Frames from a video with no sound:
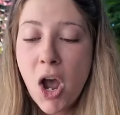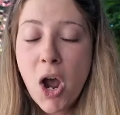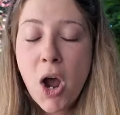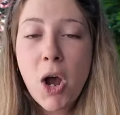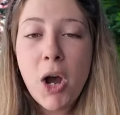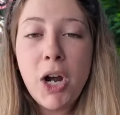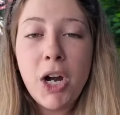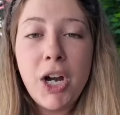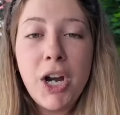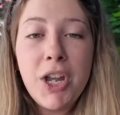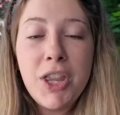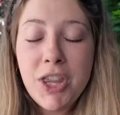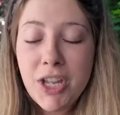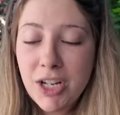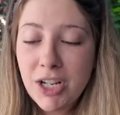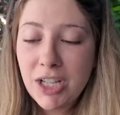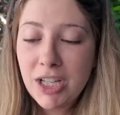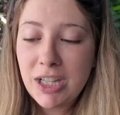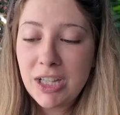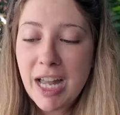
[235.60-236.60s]
are the
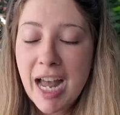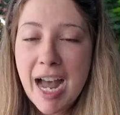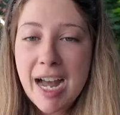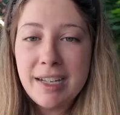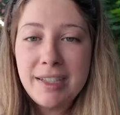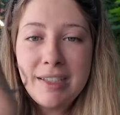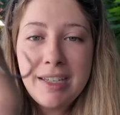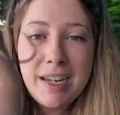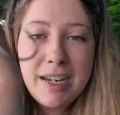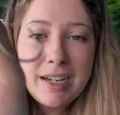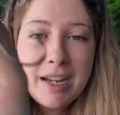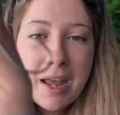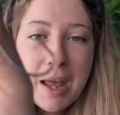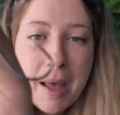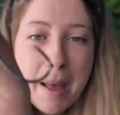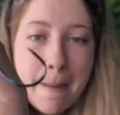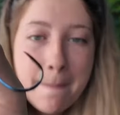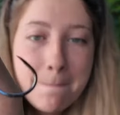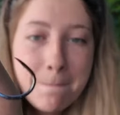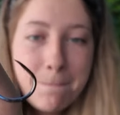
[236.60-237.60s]
classic
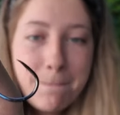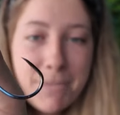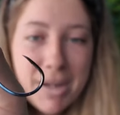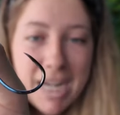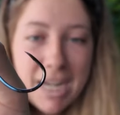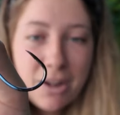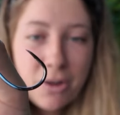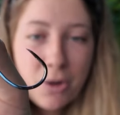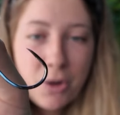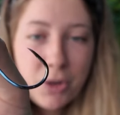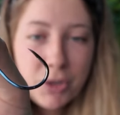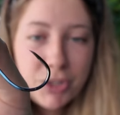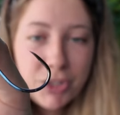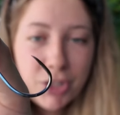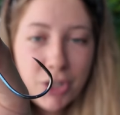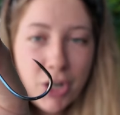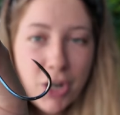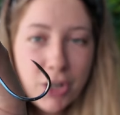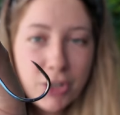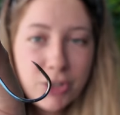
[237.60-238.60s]
bait
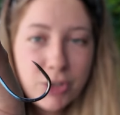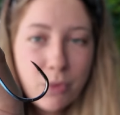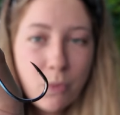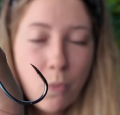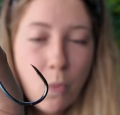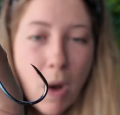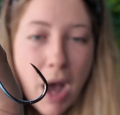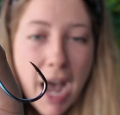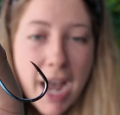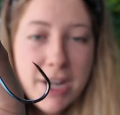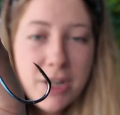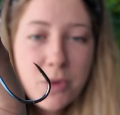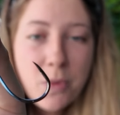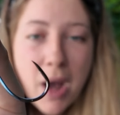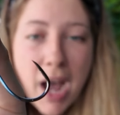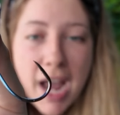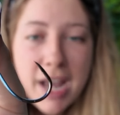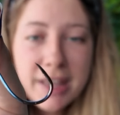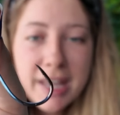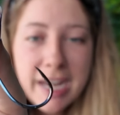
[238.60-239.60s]
holder hooks. Why do
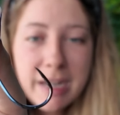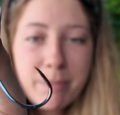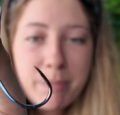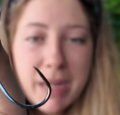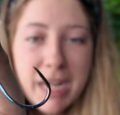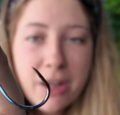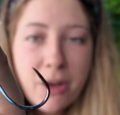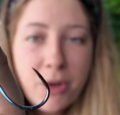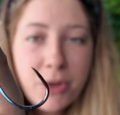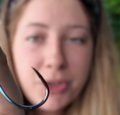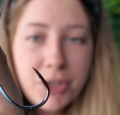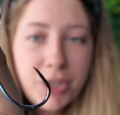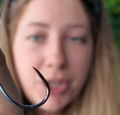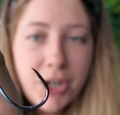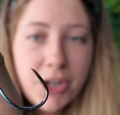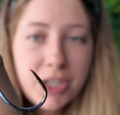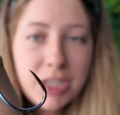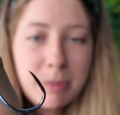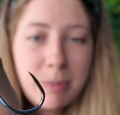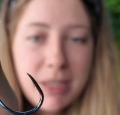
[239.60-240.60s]
I like bait holder
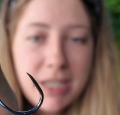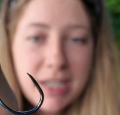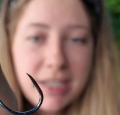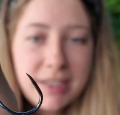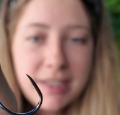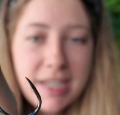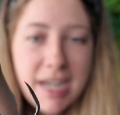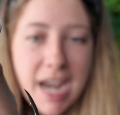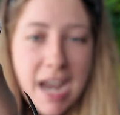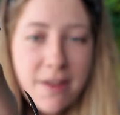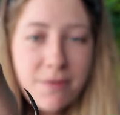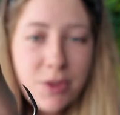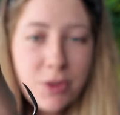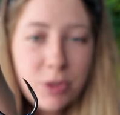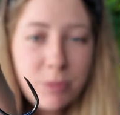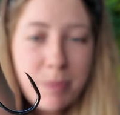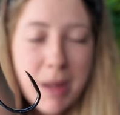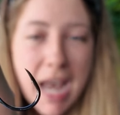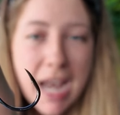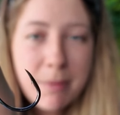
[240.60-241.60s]
hooks? Because they have
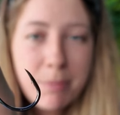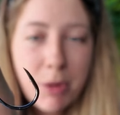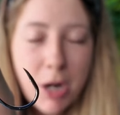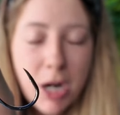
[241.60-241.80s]
those back